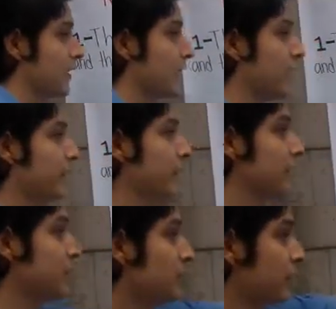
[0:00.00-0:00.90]
And then
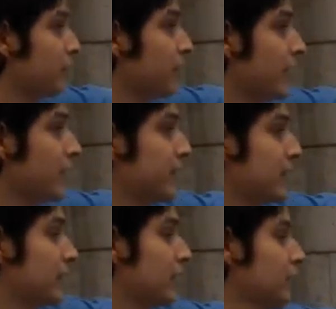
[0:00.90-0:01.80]
the modifier
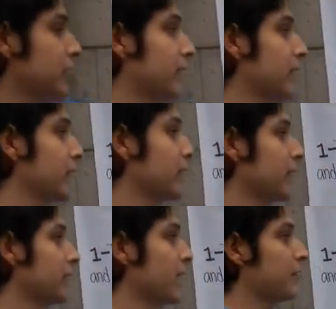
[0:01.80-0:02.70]
of the
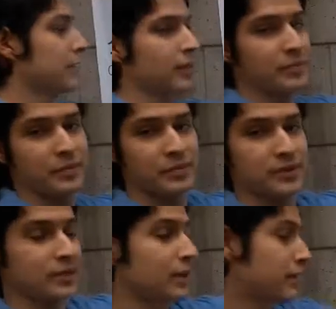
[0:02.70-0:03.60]
noun of the
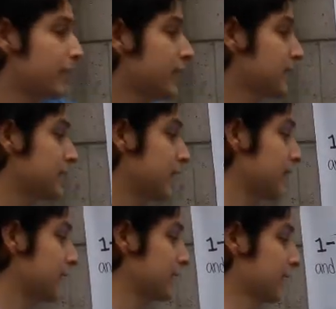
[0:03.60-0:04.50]
prepositional phrase, that
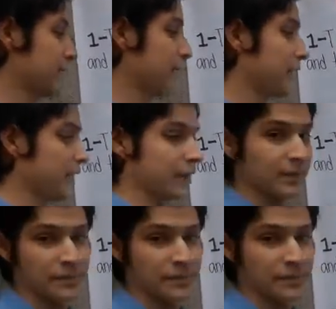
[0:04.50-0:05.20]
is the.